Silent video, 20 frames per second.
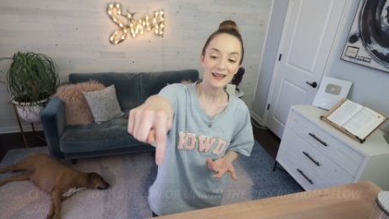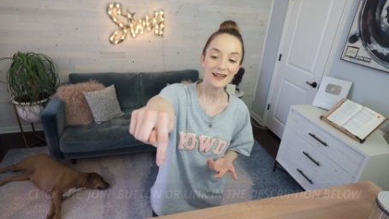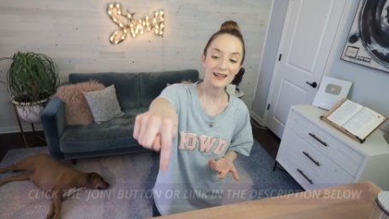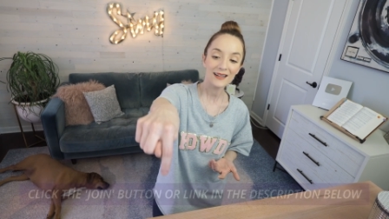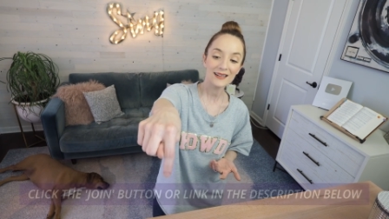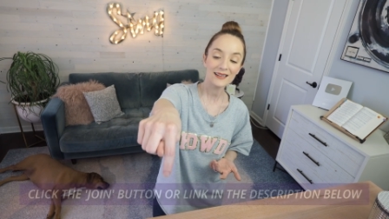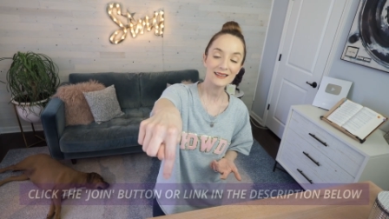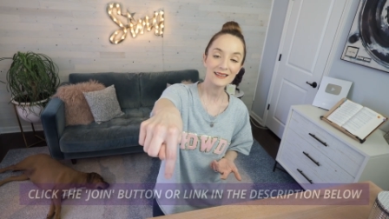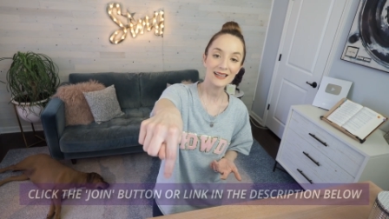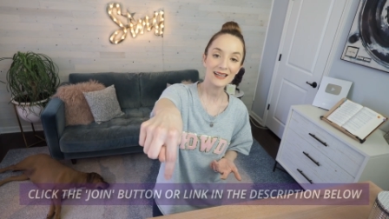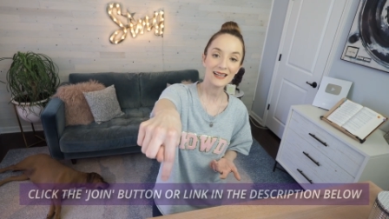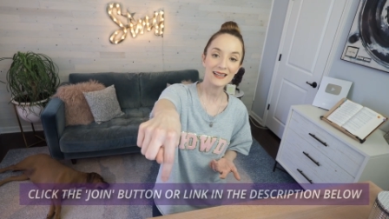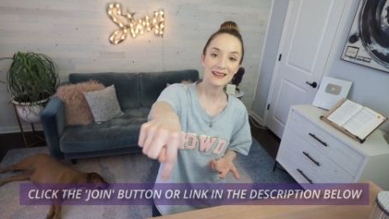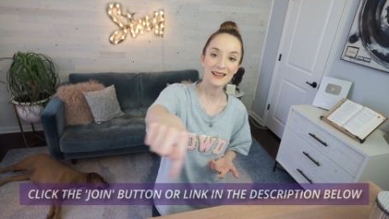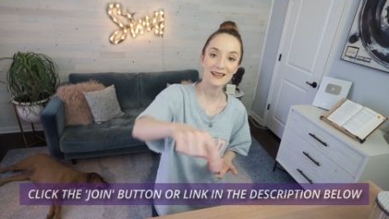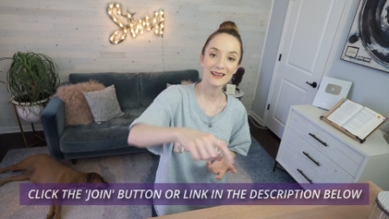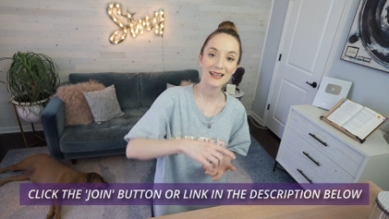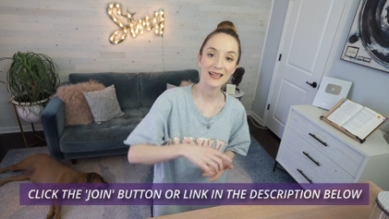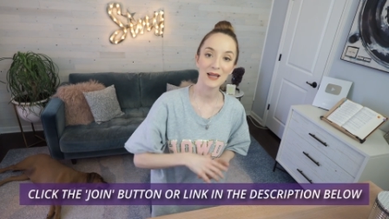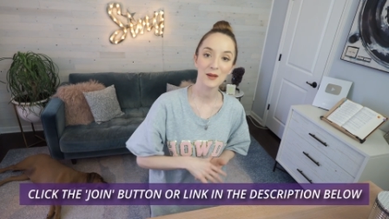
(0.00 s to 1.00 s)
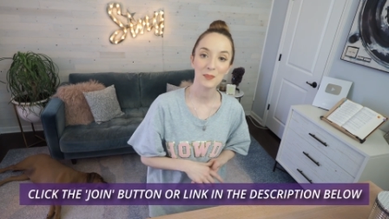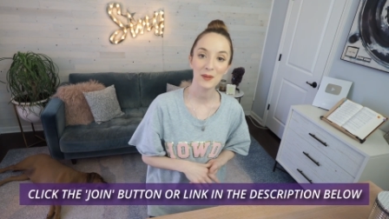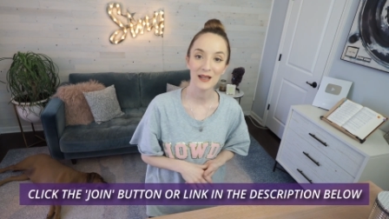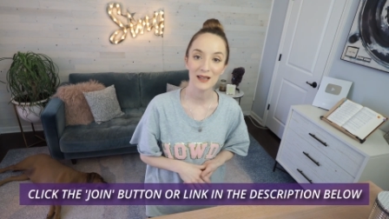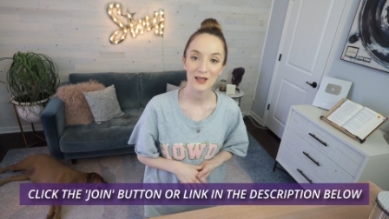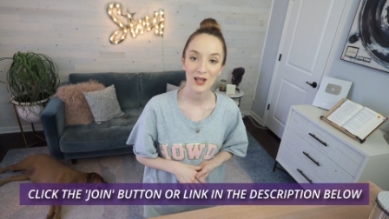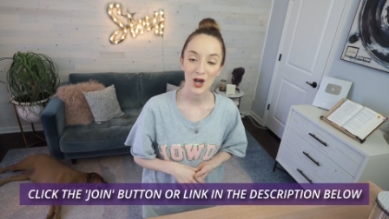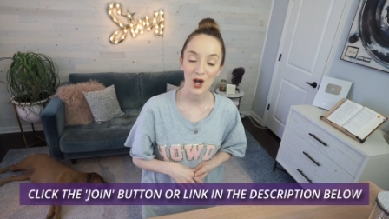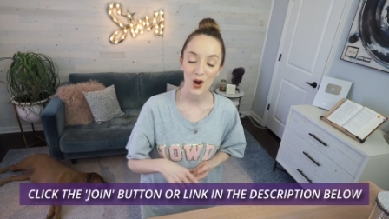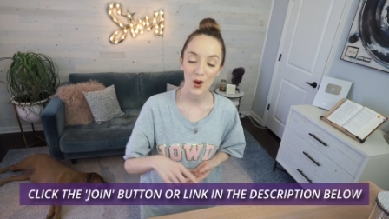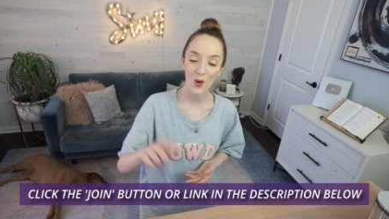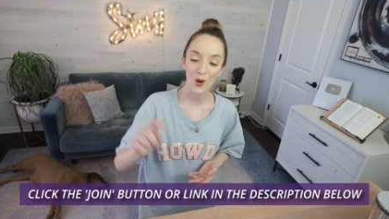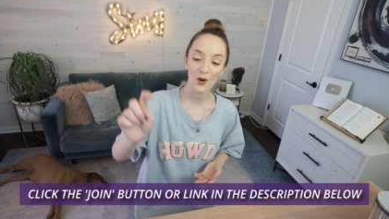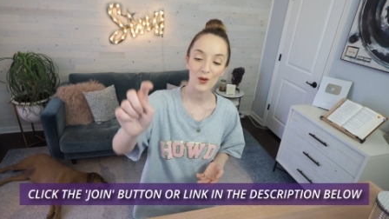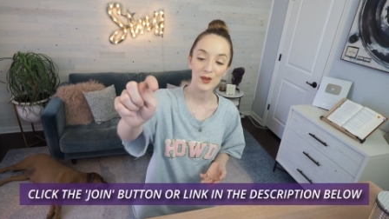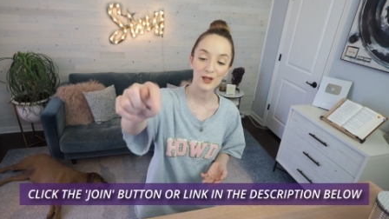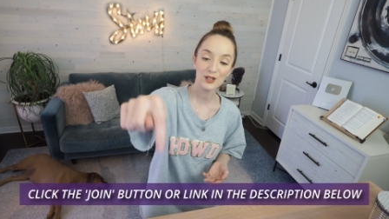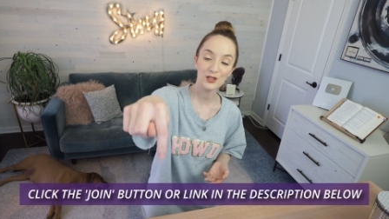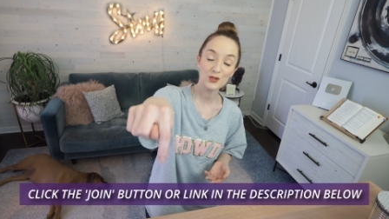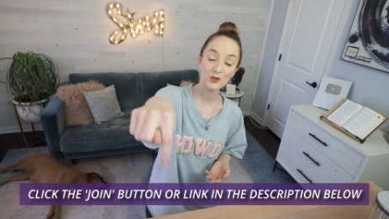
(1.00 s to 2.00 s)
click the link below or
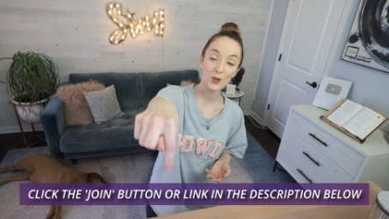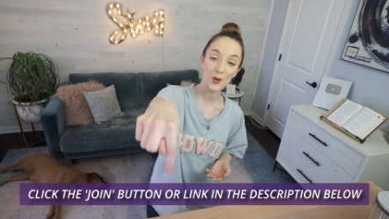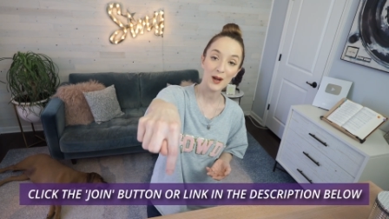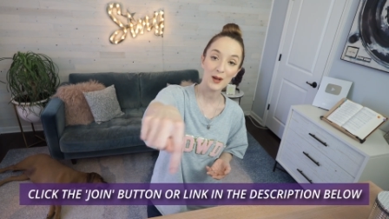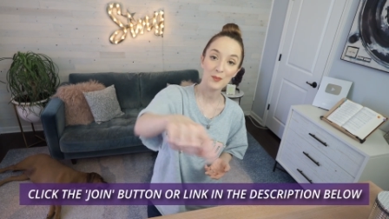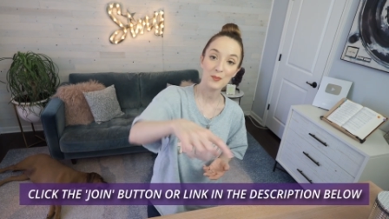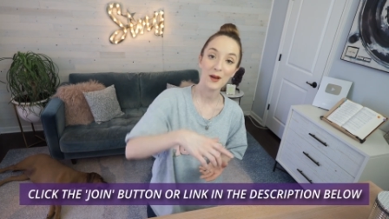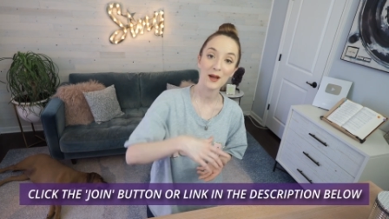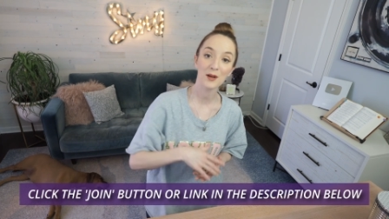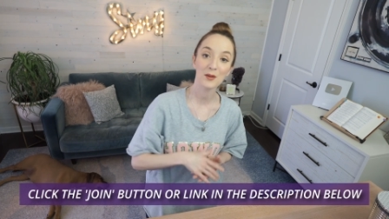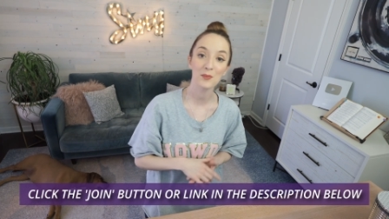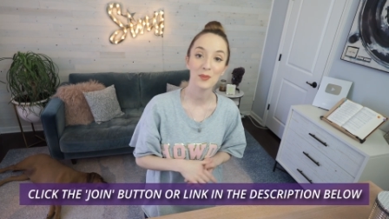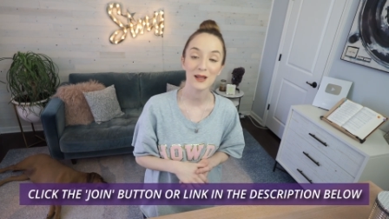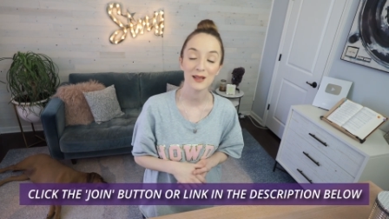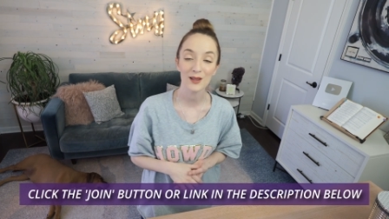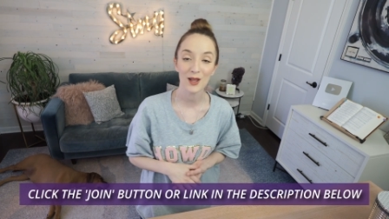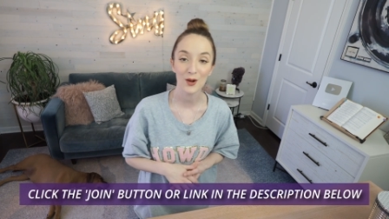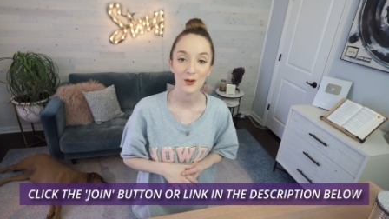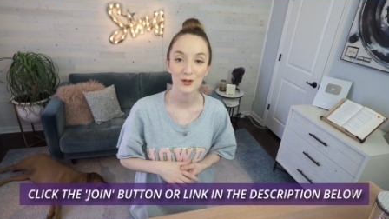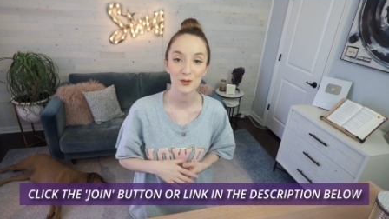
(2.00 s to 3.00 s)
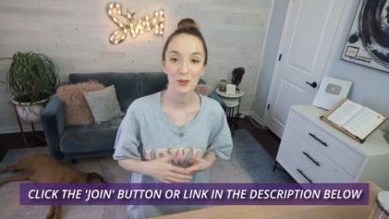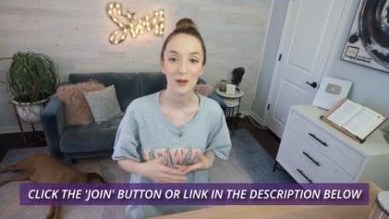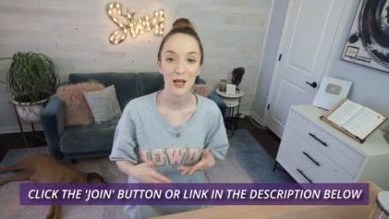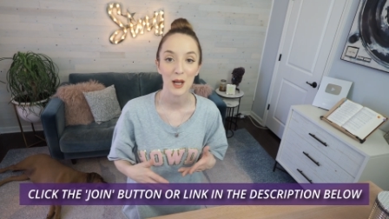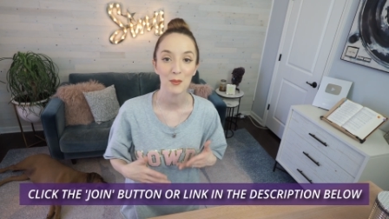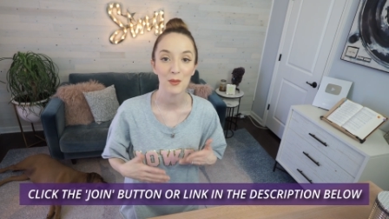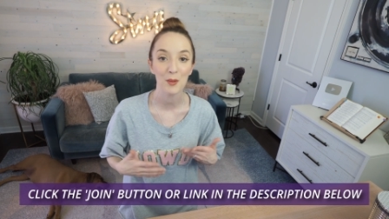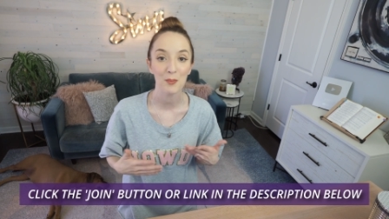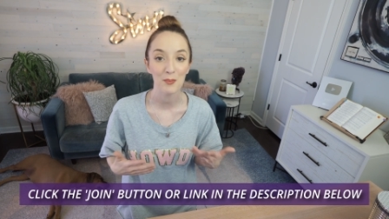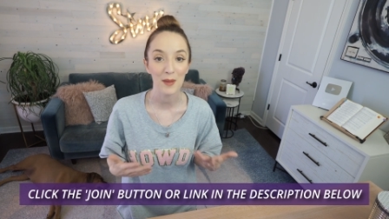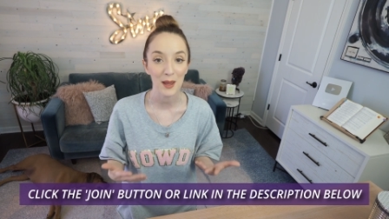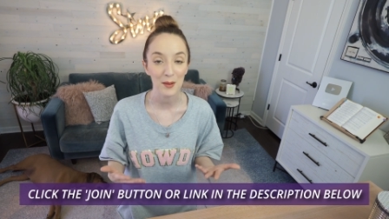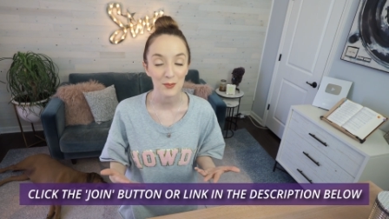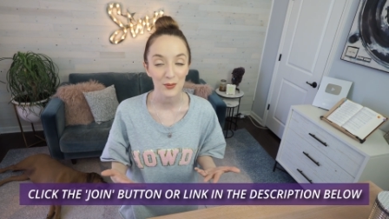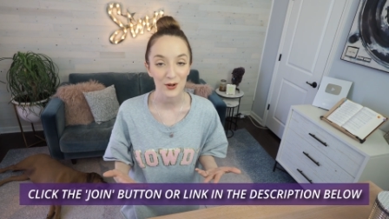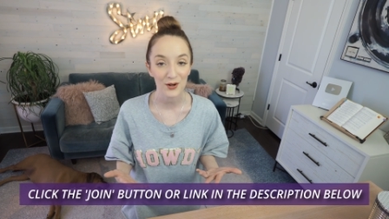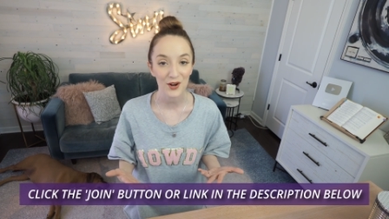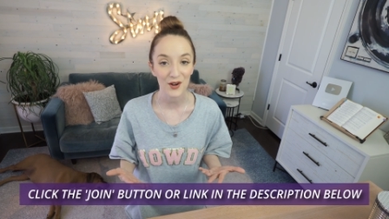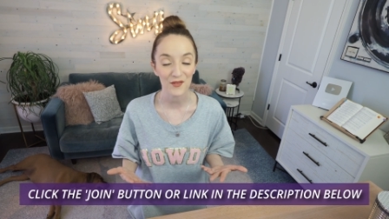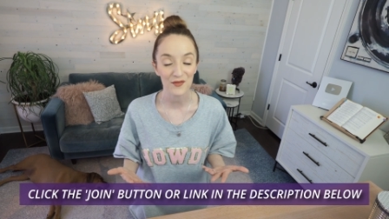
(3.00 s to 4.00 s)
the join button below to become a
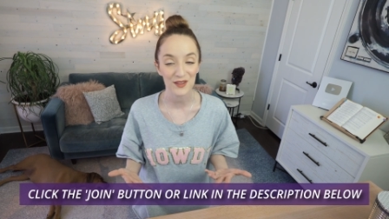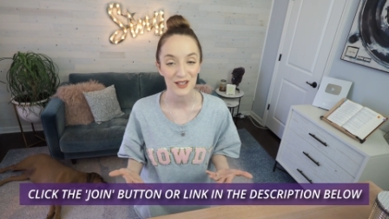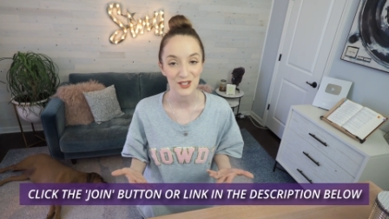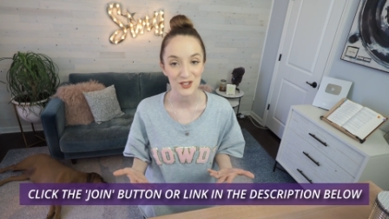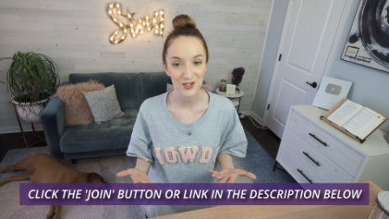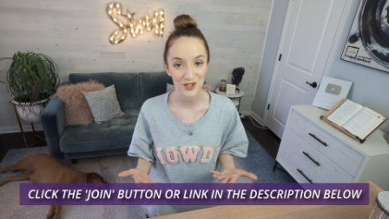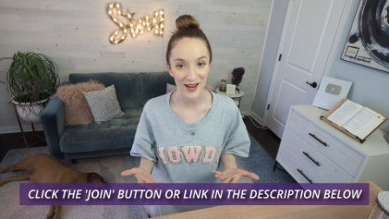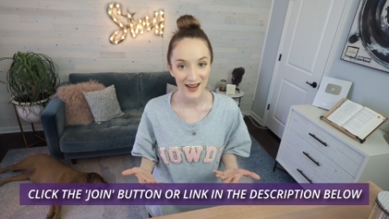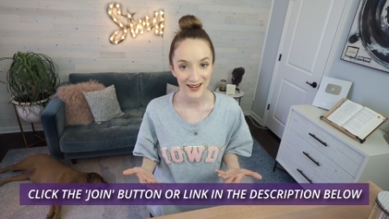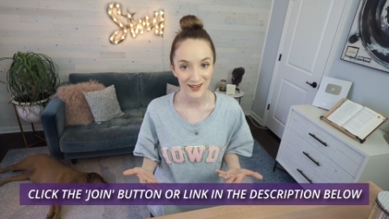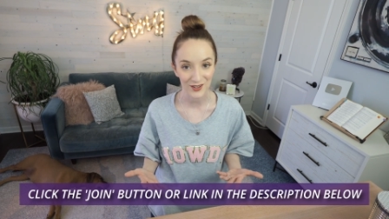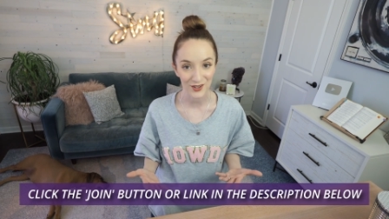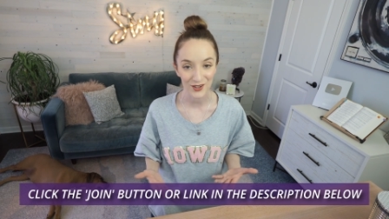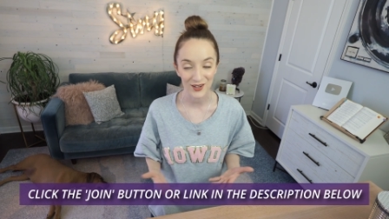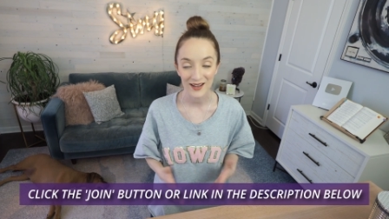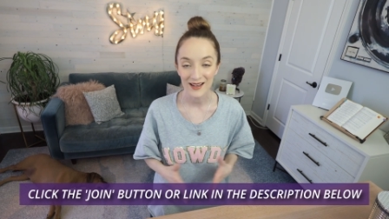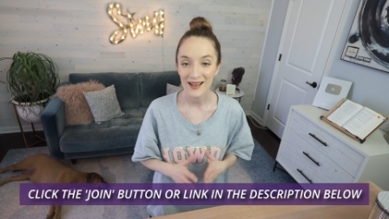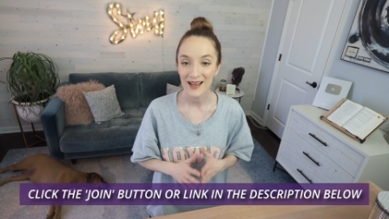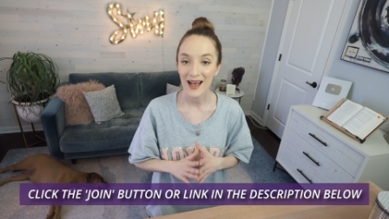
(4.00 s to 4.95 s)
member of this channel.